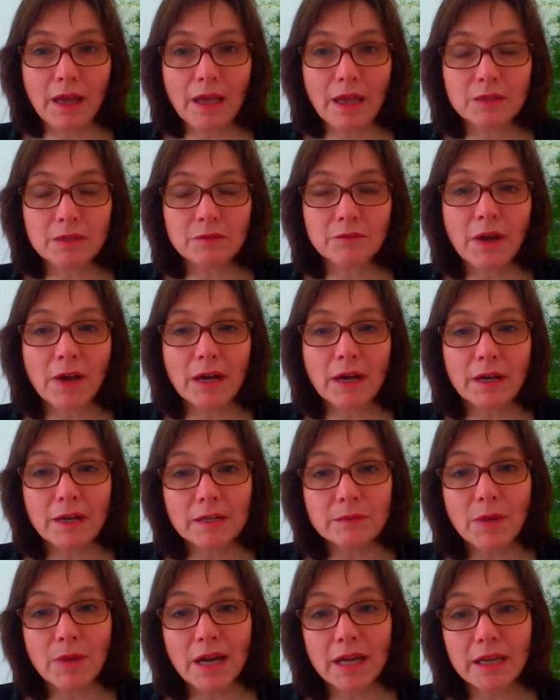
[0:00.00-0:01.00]
As far
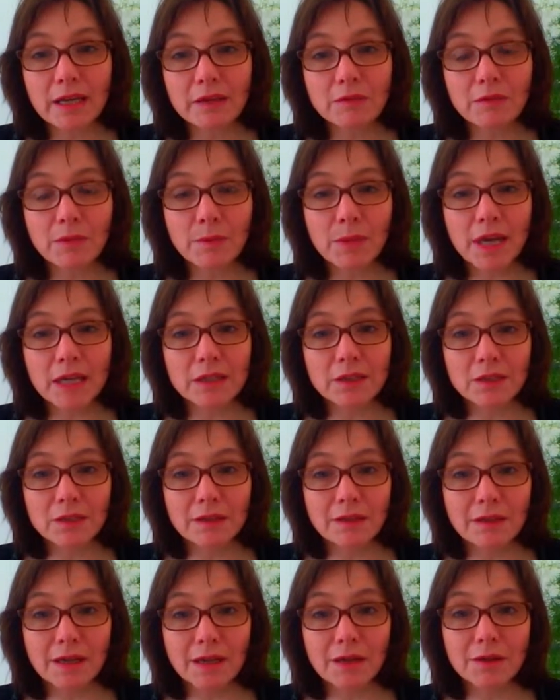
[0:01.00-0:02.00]
as my
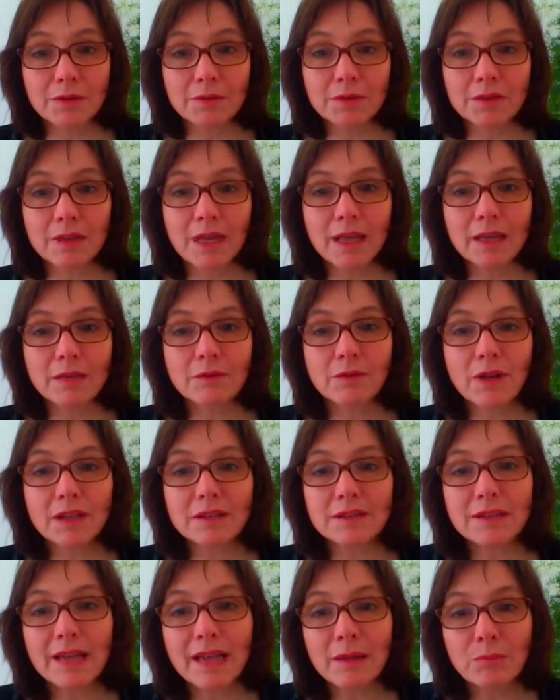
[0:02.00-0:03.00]
information goes, it
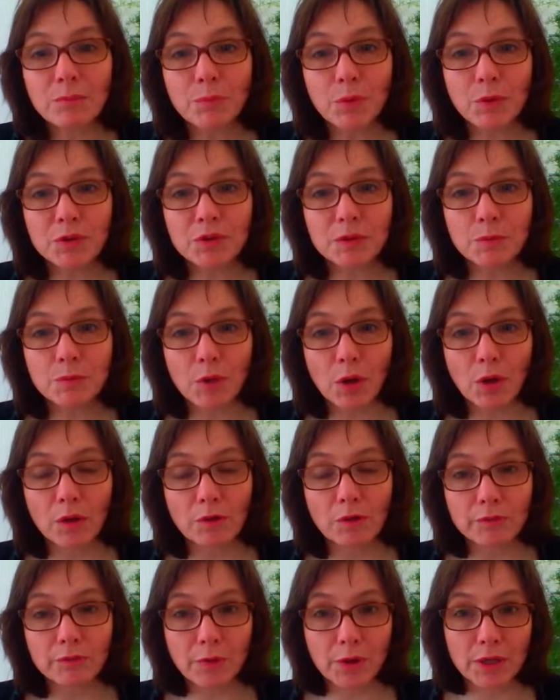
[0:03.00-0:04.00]
was
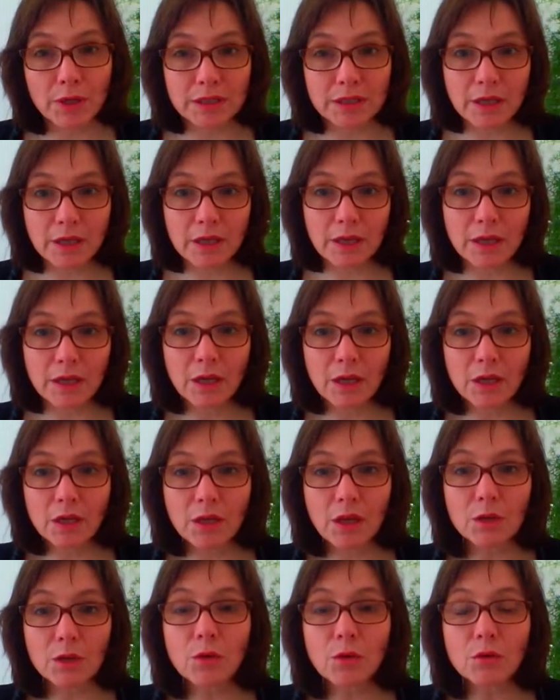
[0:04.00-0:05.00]
impossible for the
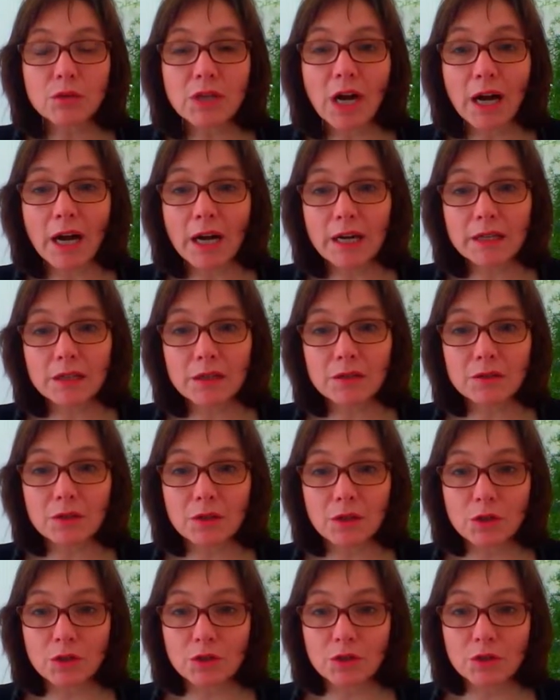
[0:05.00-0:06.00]
good-hearted
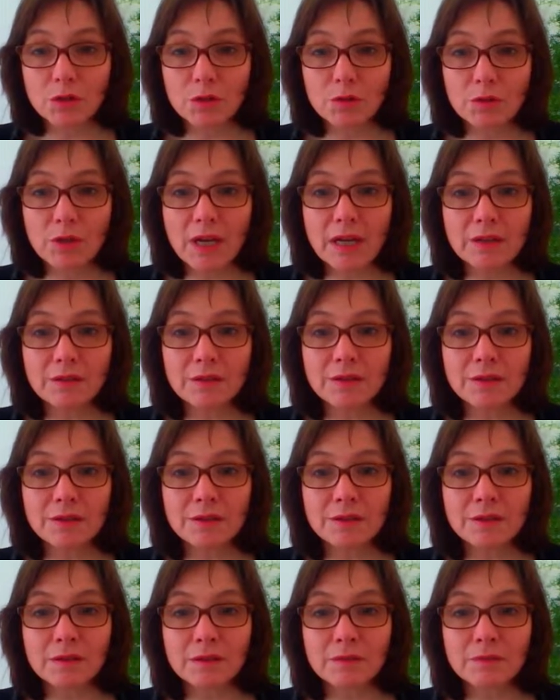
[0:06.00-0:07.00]

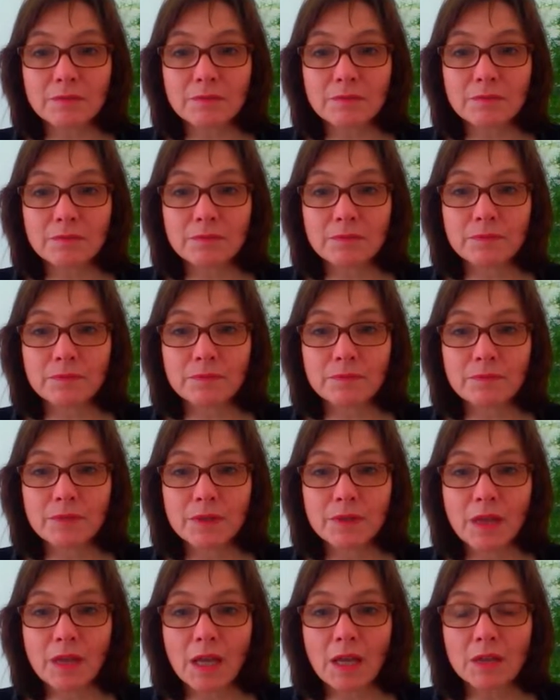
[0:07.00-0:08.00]
students
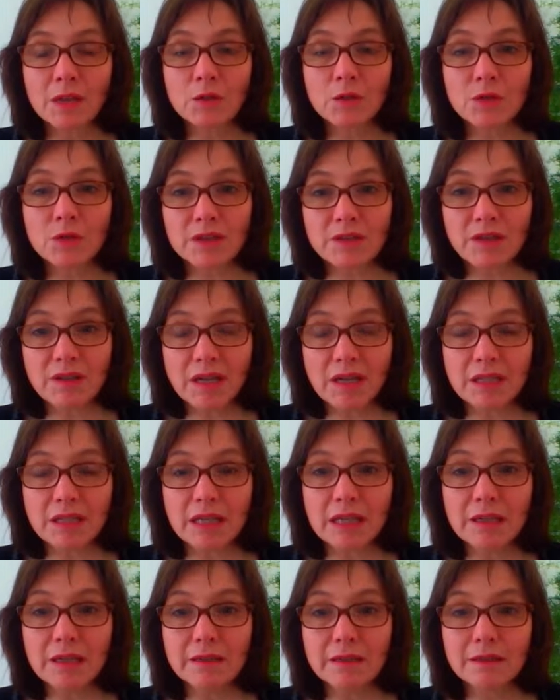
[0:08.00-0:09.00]
to
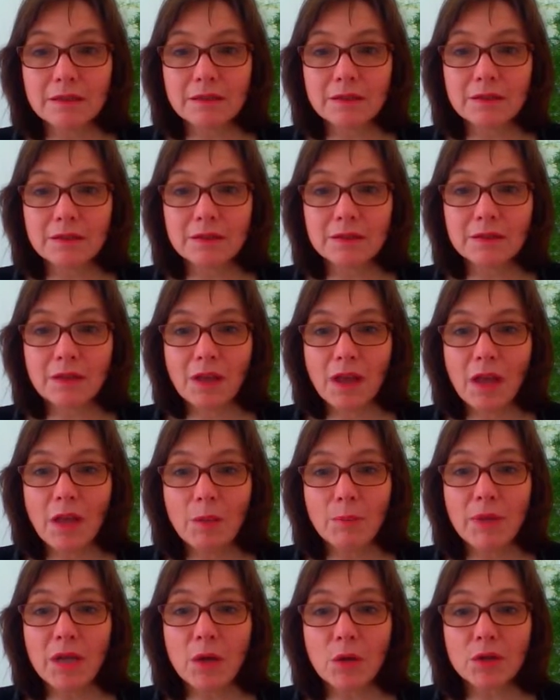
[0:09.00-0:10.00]
study
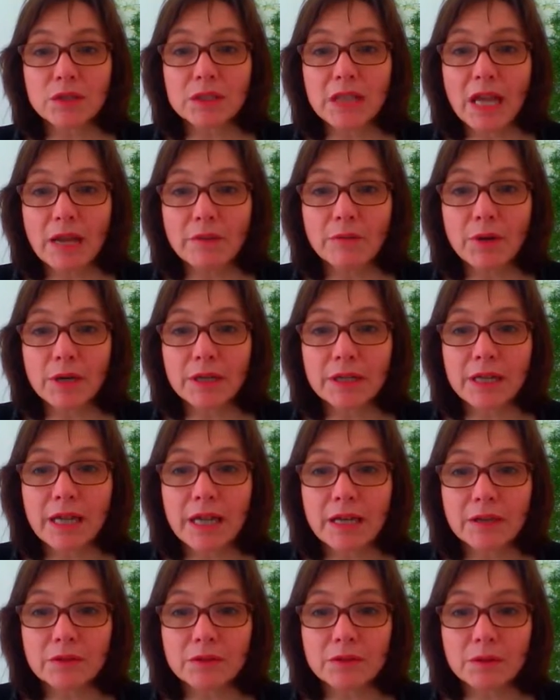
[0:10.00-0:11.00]
because they were
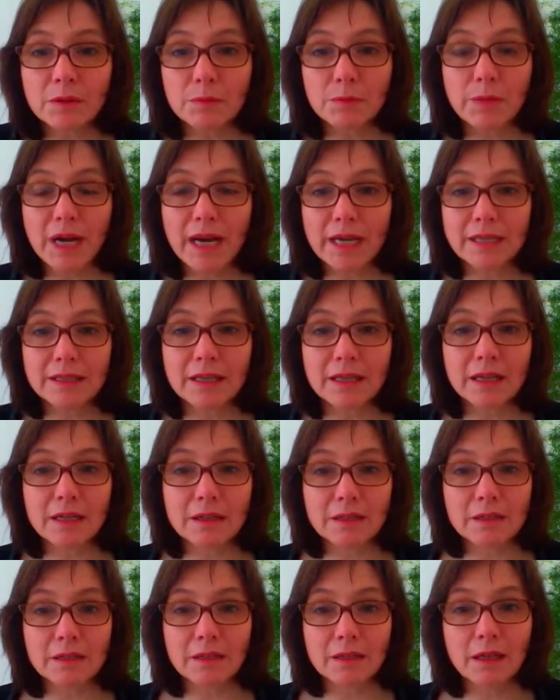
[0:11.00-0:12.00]
killed by
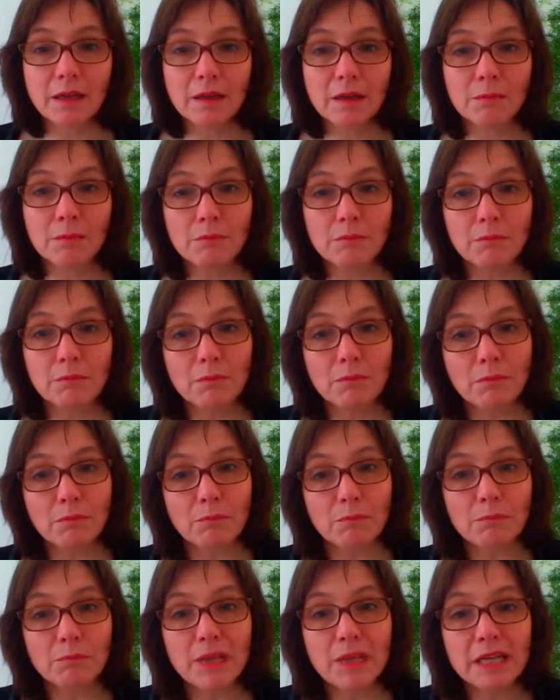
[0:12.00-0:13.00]
the
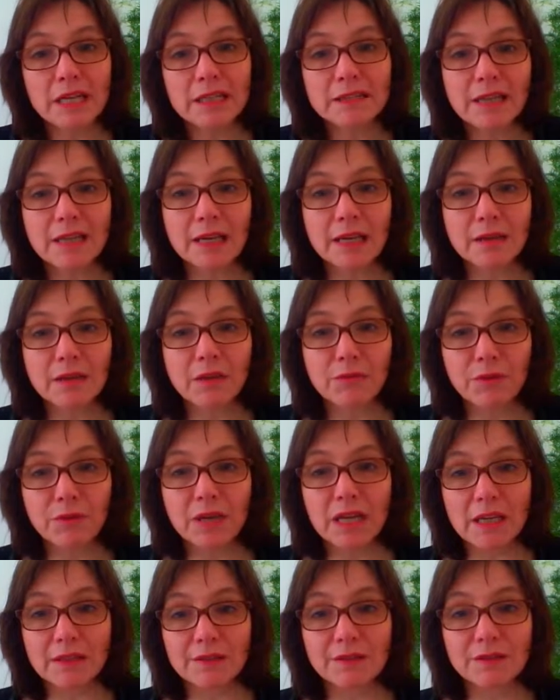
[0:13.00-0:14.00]
military
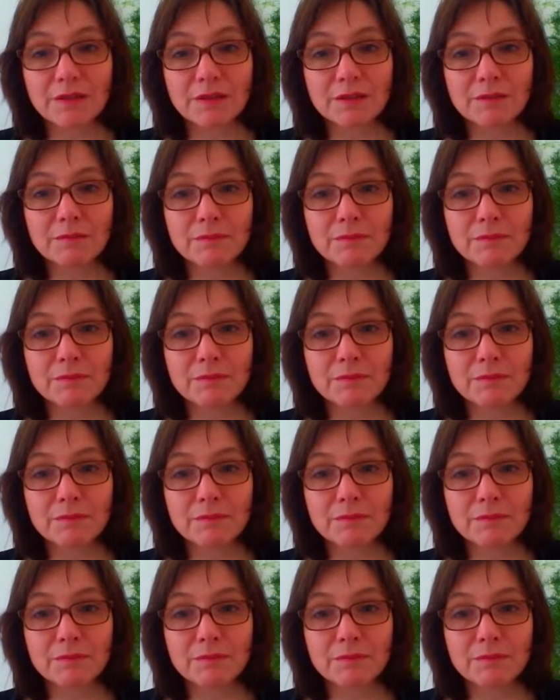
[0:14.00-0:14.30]
freaks.